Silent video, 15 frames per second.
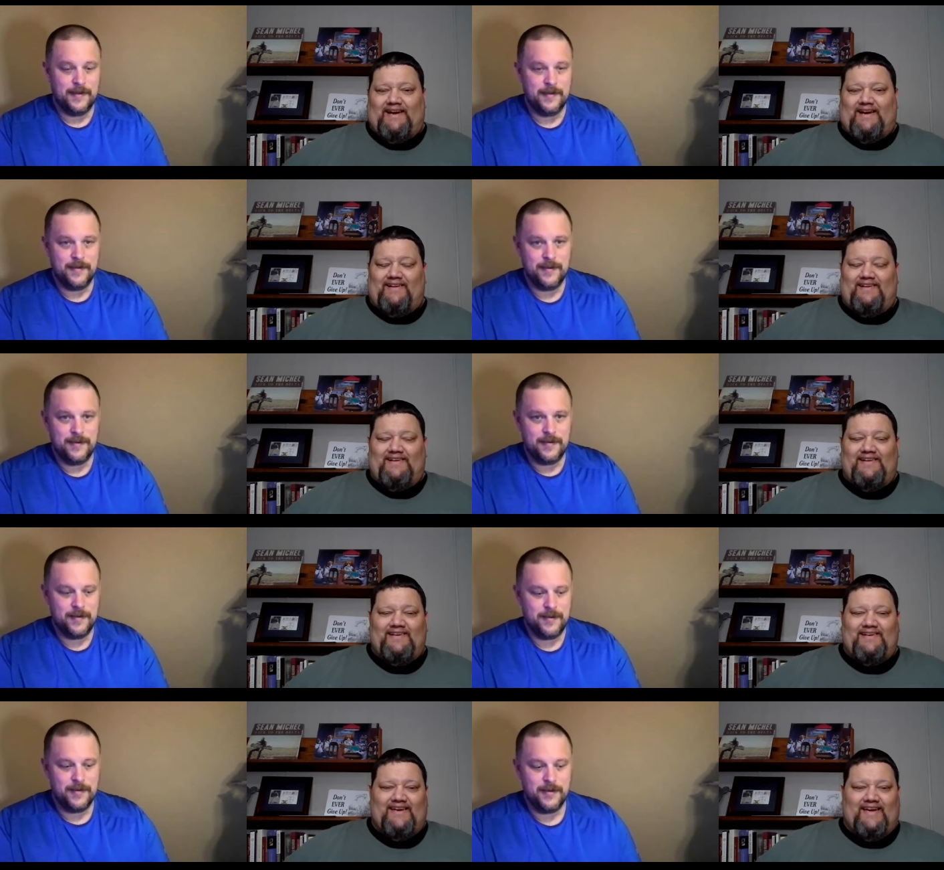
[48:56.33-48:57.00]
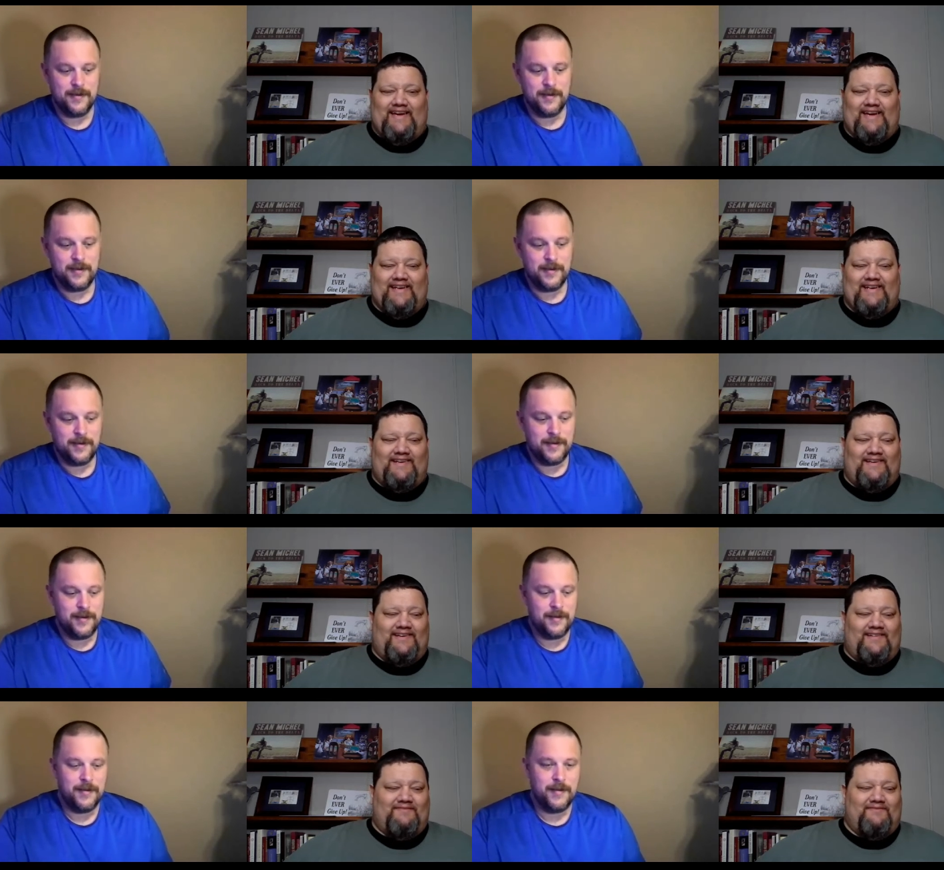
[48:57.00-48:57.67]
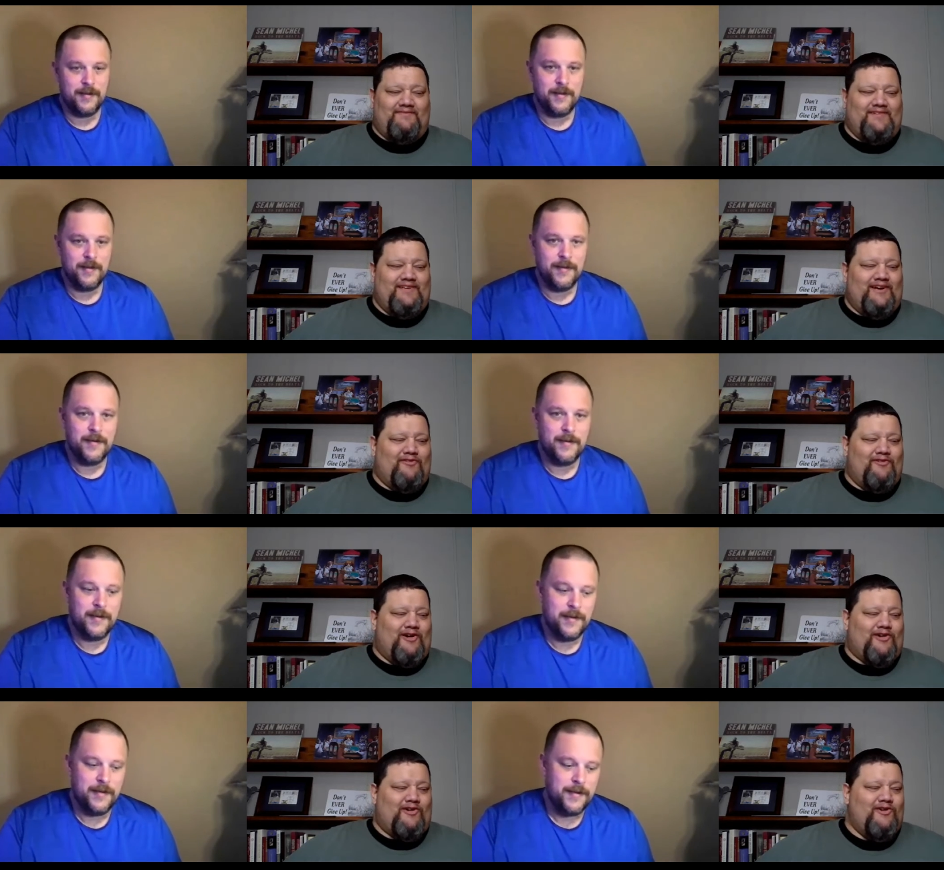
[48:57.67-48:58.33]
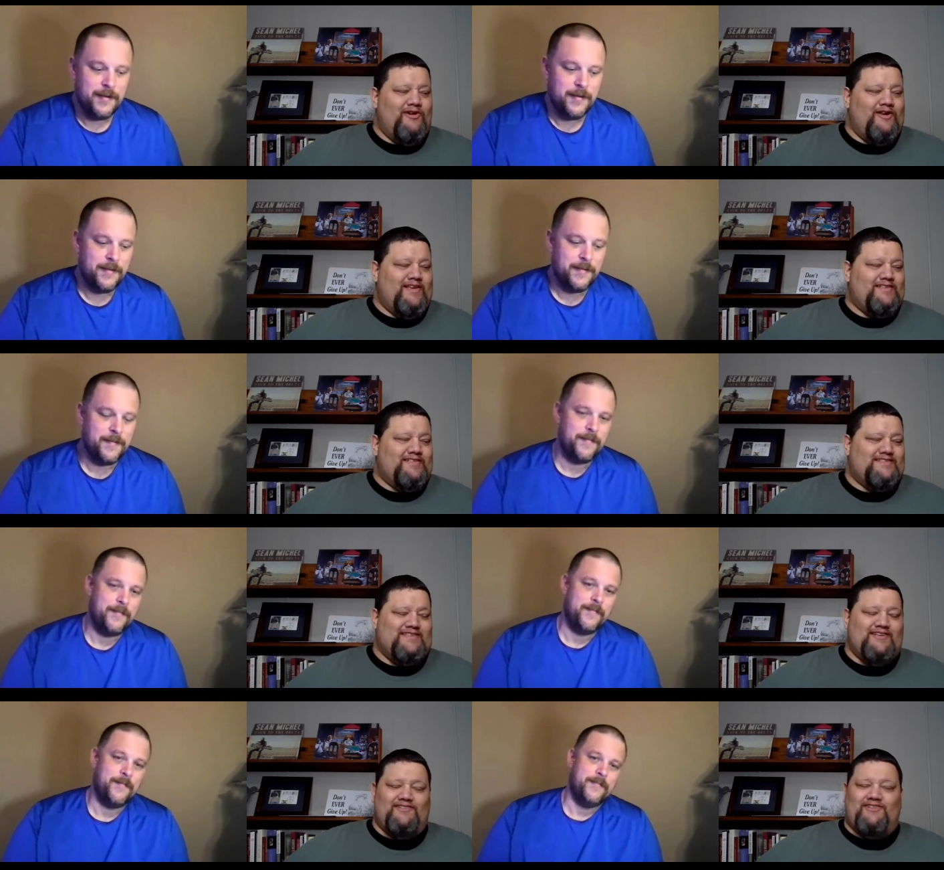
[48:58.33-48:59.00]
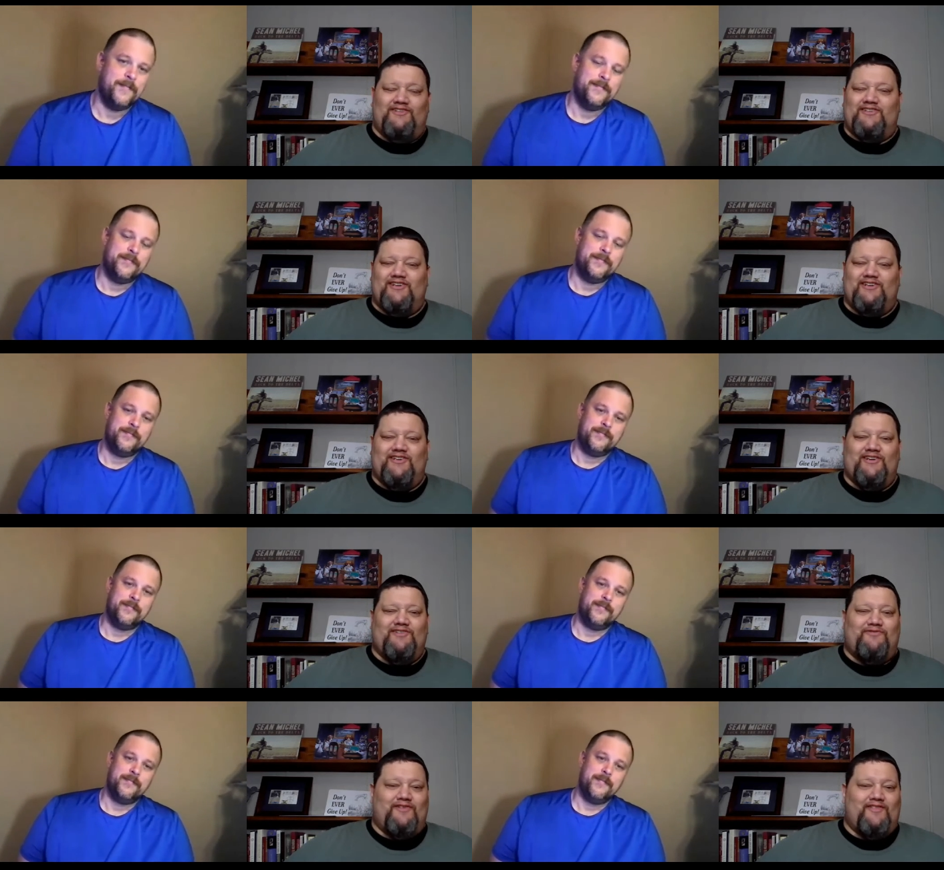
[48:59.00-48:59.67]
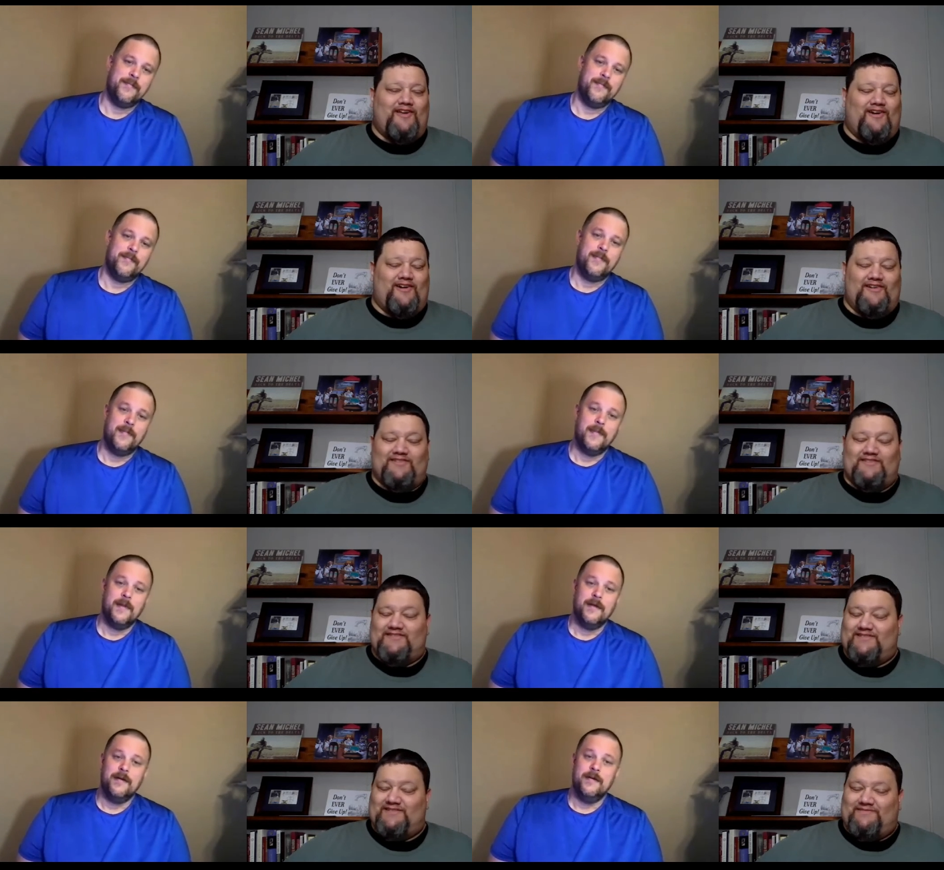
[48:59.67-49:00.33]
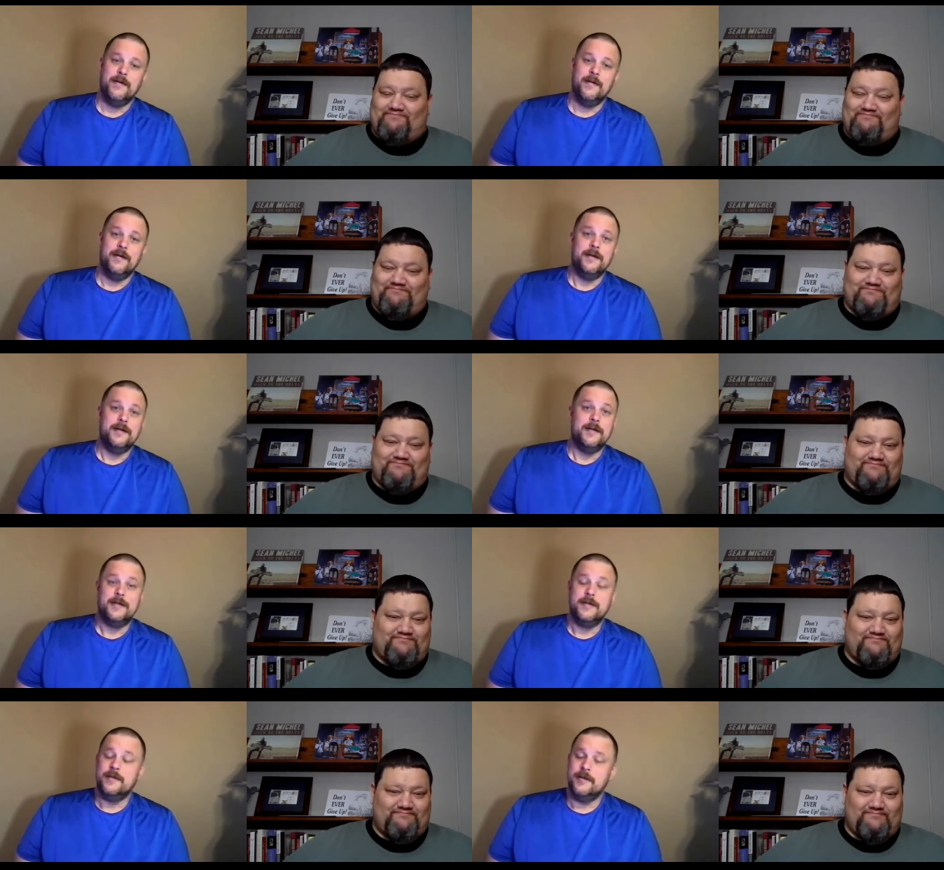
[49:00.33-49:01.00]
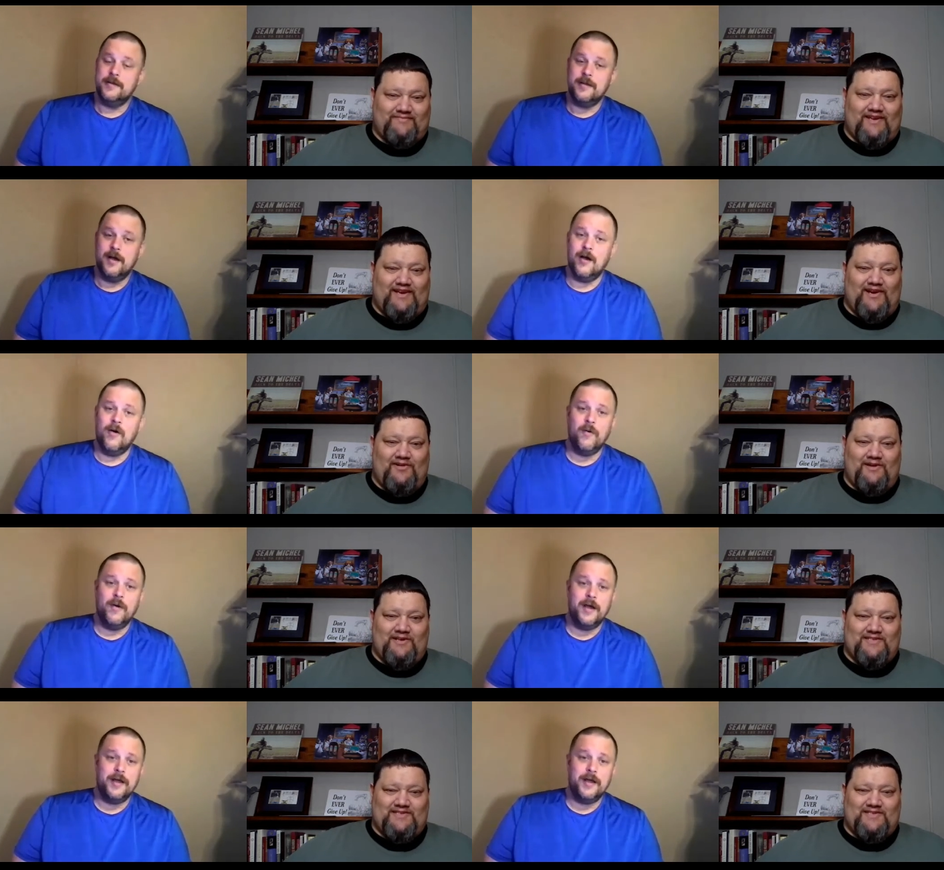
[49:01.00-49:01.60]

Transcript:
Speaker 1: Yeah, and uh, you know, recruiting is still looking good for the Hogs. No, you know,